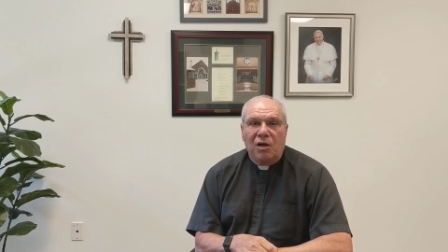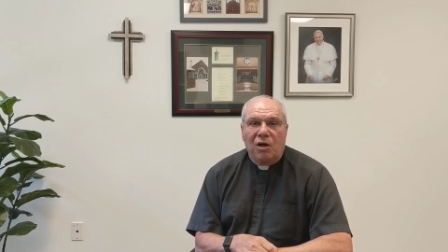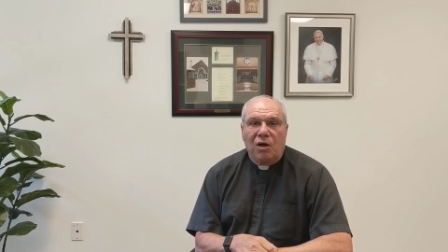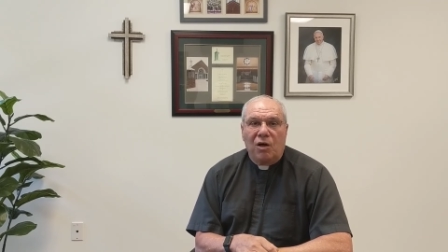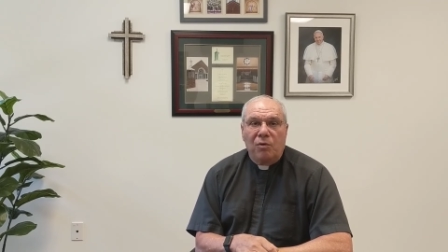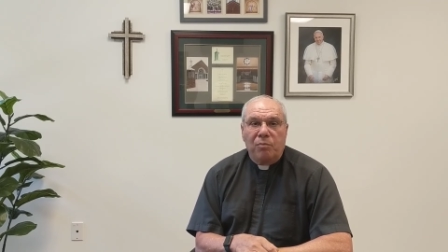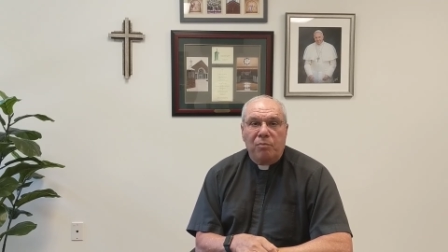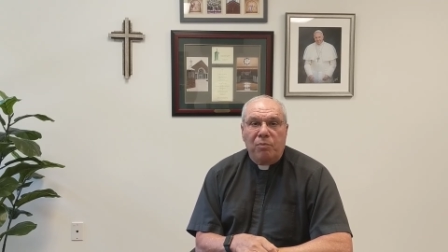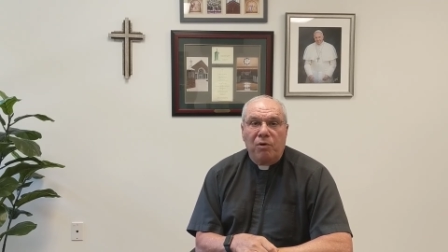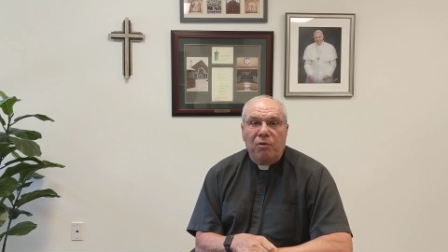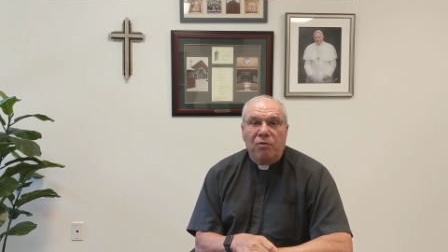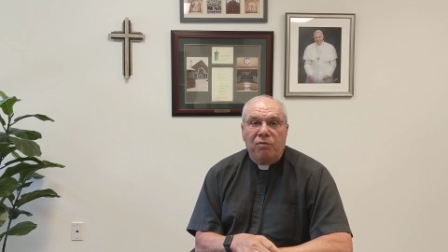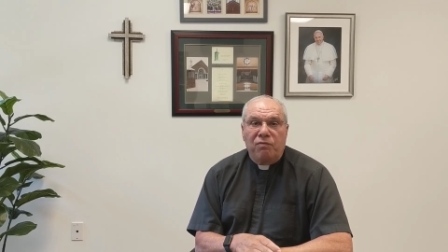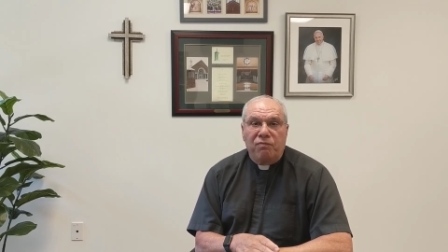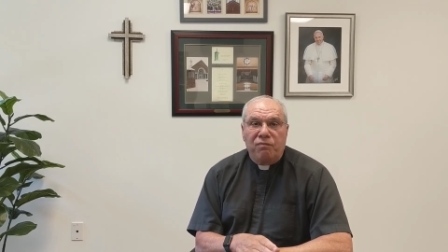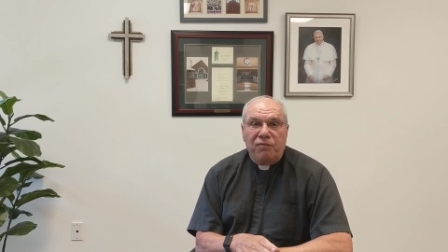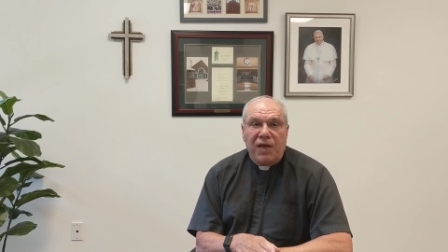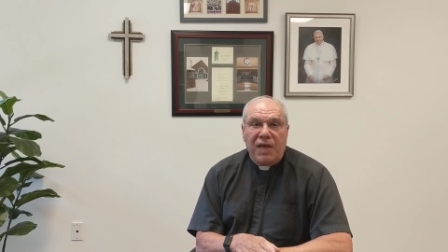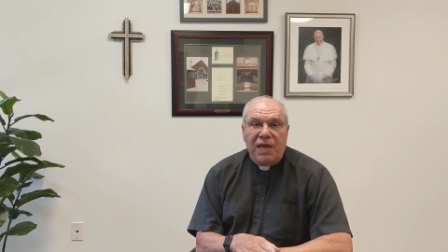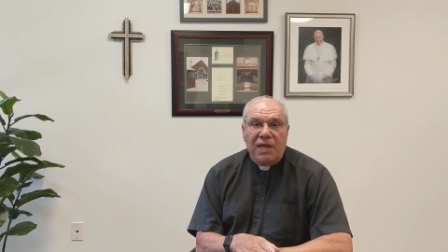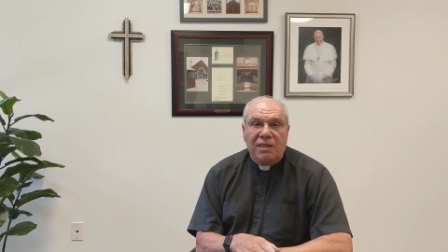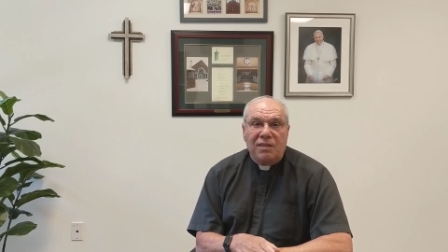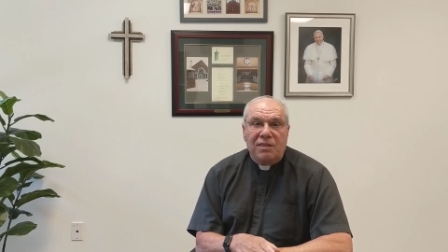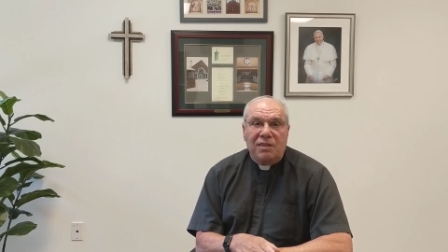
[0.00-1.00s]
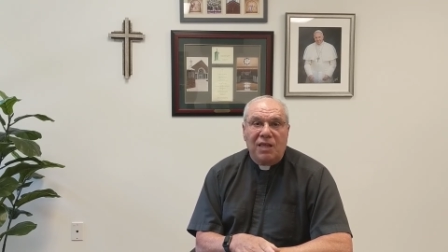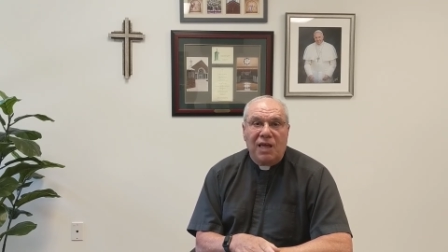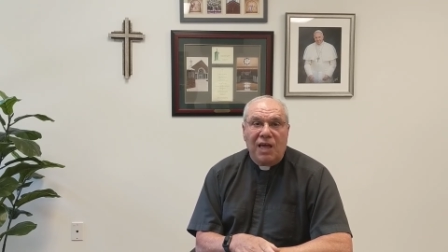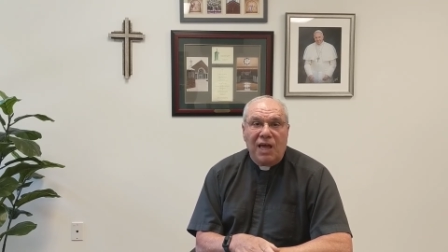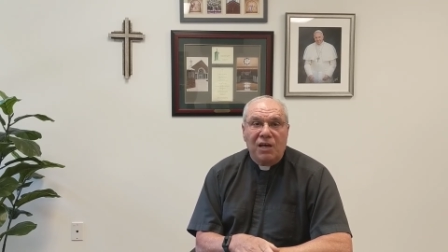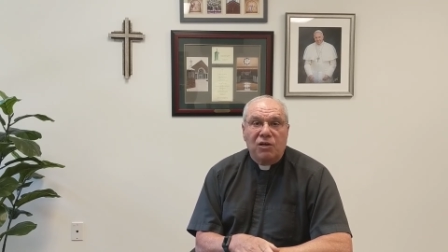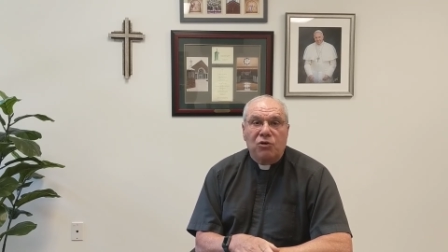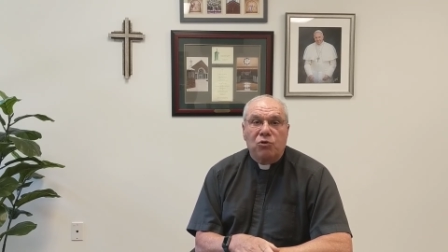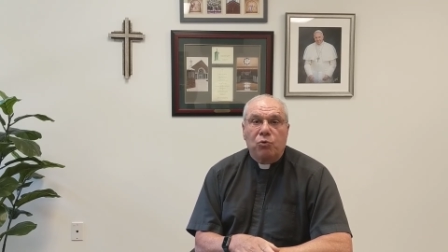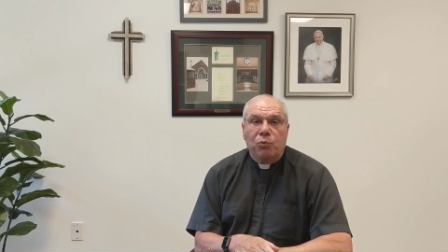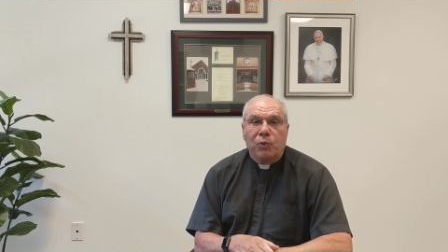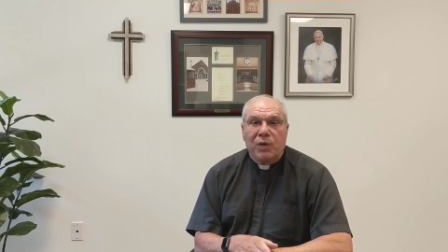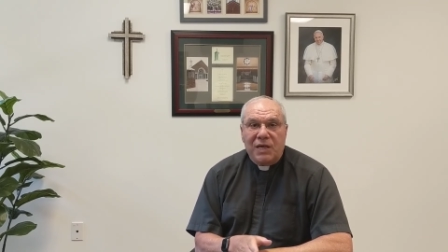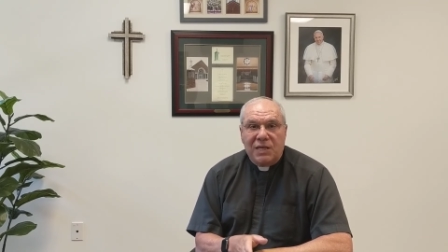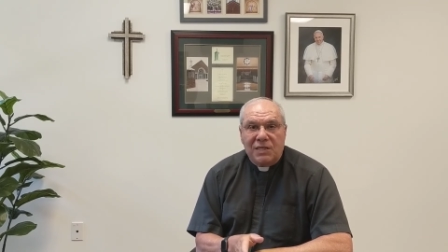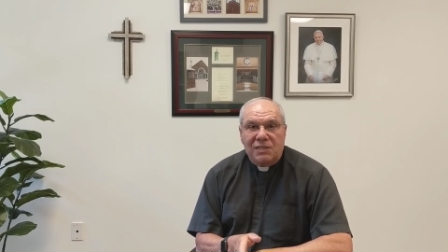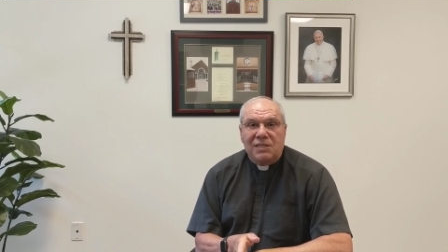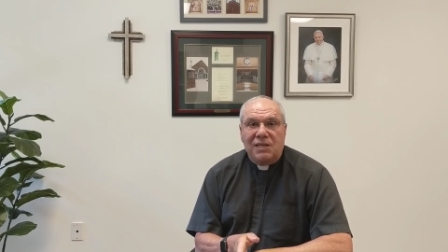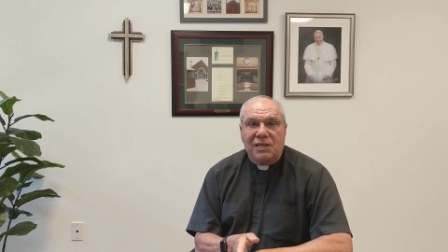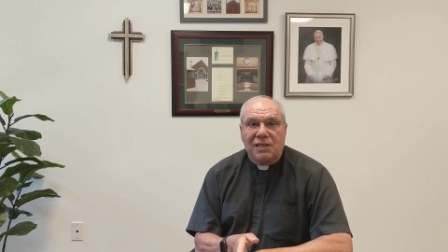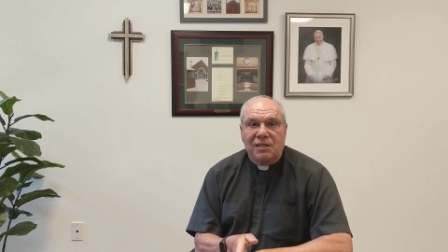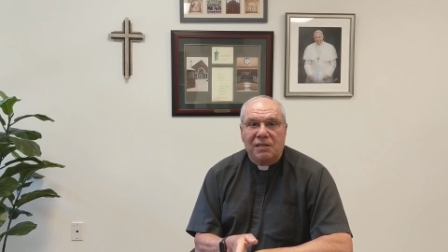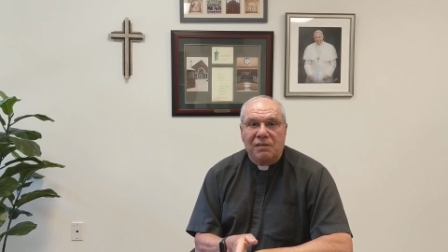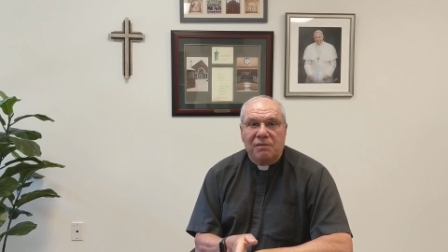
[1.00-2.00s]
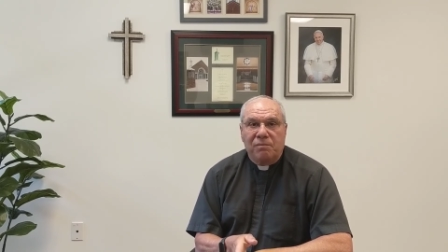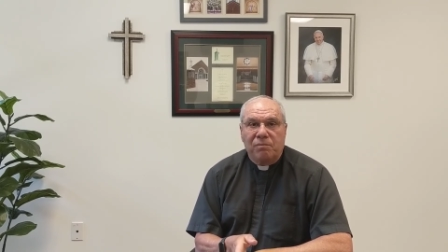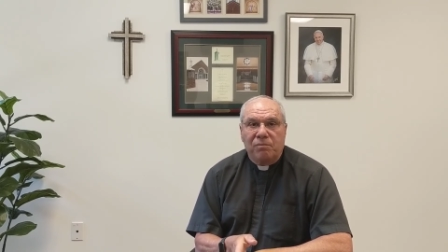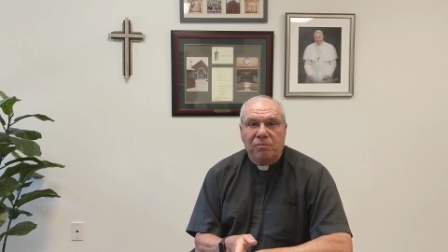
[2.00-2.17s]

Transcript: both faith and reason.